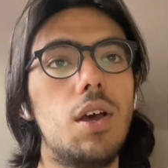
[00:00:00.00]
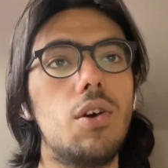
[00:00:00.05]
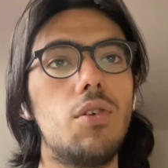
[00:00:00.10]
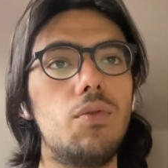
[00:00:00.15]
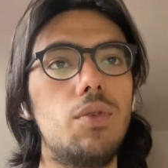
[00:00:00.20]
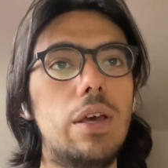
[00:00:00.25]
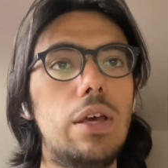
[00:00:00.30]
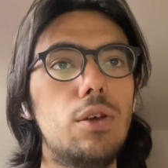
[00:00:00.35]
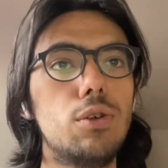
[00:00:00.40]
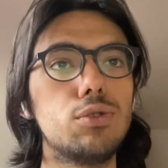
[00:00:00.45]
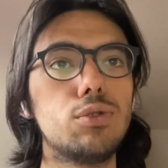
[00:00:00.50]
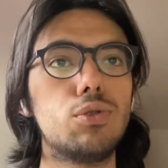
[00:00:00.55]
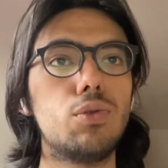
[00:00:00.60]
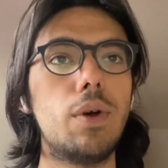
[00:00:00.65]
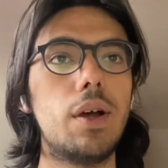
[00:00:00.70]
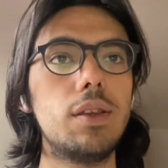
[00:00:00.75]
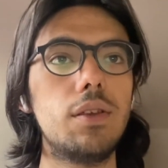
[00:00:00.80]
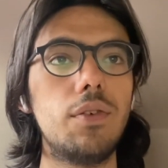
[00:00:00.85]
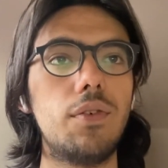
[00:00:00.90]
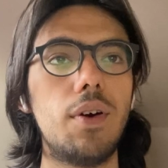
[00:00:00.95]
We used
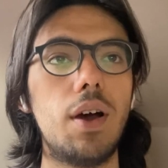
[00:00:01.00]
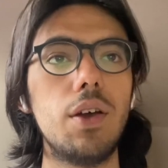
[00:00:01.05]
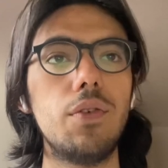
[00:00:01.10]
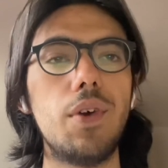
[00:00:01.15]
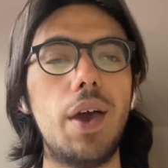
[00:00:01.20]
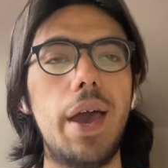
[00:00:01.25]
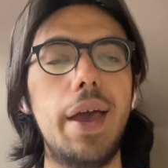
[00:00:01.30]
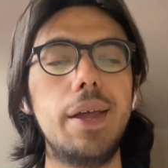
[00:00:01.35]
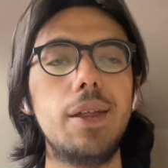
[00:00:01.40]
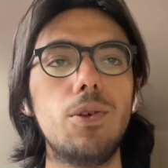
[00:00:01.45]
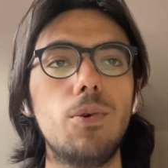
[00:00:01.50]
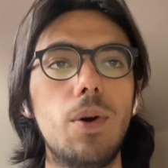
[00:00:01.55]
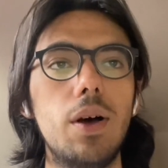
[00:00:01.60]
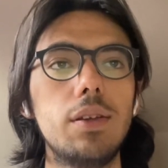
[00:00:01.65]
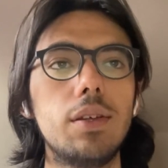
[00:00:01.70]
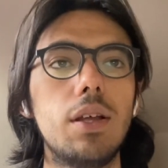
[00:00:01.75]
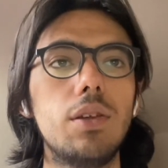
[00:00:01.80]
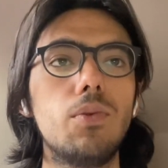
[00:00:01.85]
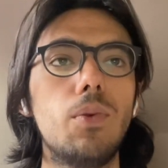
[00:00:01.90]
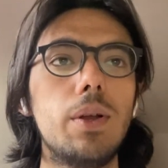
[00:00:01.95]
25, 81
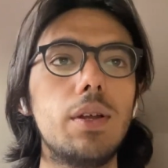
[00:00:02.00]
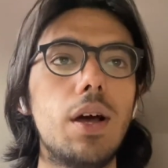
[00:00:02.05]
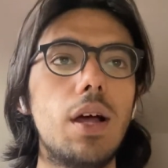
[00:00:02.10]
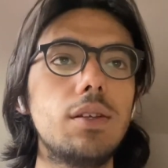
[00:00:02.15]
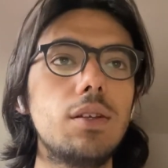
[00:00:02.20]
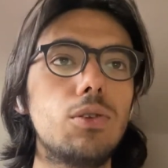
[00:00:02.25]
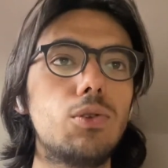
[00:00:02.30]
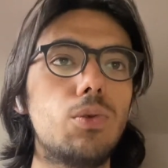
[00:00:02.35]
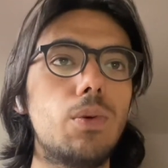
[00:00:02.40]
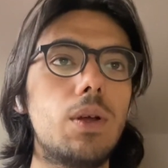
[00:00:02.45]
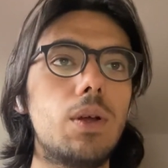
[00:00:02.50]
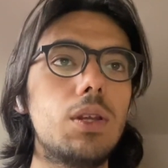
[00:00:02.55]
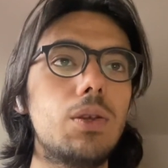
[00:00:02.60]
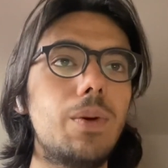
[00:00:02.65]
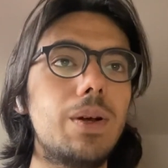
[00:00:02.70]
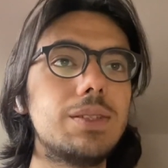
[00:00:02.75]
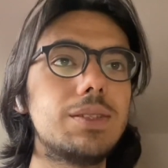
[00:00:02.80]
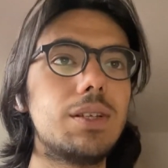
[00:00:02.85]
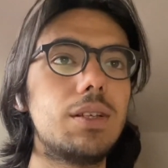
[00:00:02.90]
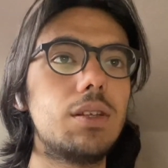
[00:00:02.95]
and 121
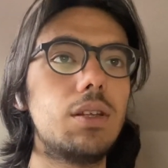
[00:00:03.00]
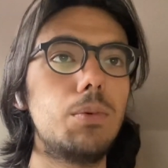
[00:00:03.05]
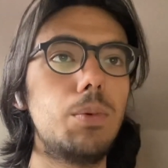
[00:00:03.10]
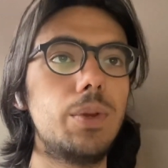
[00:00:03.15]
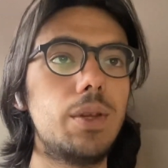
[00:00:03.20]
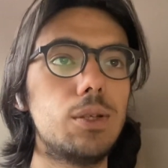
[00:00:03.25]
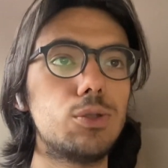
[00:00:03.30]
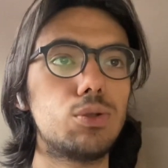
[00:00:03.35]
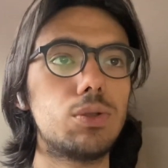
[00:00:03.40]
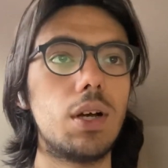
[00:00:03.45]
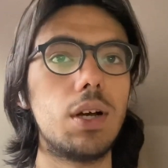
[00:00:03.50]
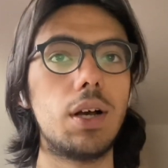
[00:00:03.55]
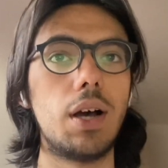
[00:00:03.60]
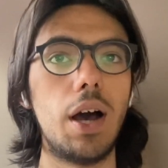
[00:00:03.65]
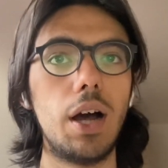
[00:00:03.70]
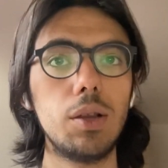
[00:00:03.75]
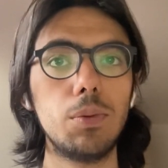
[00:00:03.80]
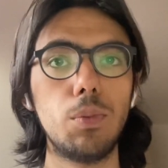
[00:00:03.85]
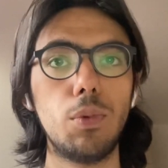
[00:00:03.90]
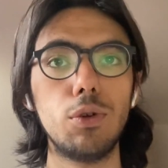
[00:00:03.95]
cm²
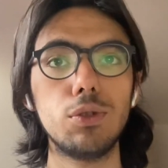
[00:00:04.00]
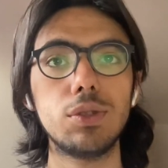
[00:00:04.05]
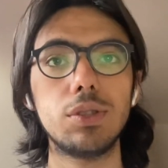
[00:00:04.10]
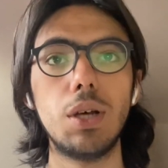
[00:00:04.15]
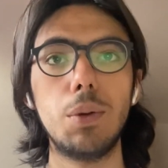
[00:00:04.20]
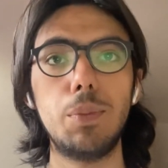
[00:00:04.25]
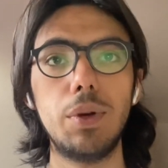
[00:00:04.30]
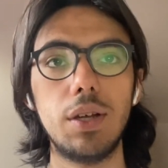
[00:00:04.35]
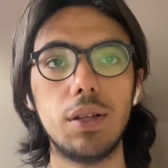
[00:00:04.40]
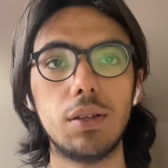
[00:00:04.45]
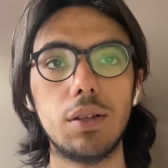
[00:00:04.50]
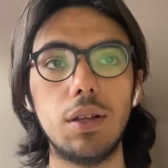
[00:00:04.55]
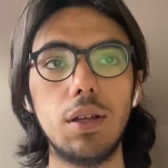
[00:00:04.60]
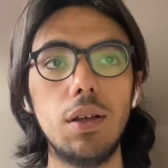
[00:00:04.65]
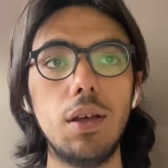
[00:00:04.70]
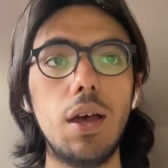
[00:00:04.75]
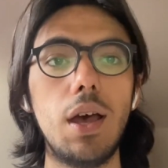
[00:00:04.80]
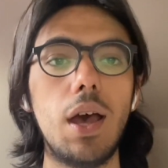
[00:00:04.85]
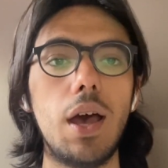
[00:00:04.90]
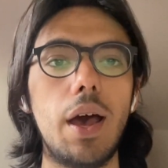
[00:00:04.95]
cardboard separately
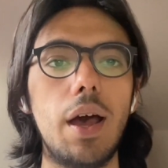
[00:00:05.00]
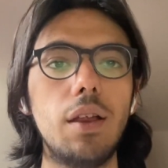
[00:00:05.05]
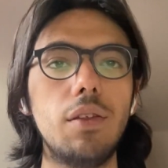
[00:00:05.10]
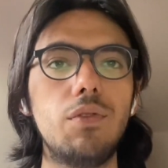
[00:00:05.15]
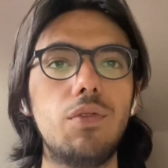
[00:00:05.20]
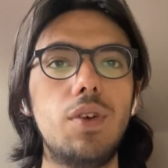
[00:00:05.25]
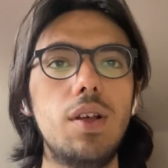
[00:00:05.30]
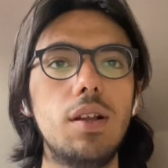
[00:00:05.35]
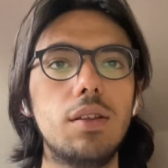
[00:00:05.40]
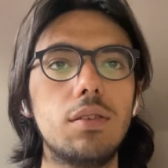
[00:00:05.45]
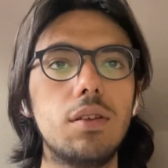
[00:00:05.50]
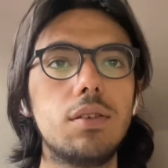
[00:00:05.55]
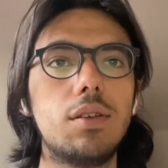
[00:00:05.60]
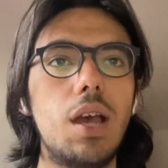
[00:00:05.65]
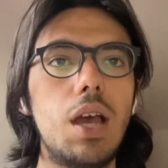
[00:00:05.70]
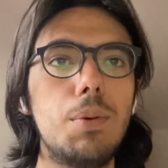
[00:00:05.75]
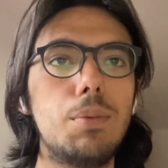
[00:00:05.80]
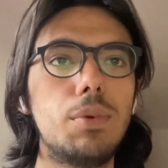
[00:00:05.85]
and filled the table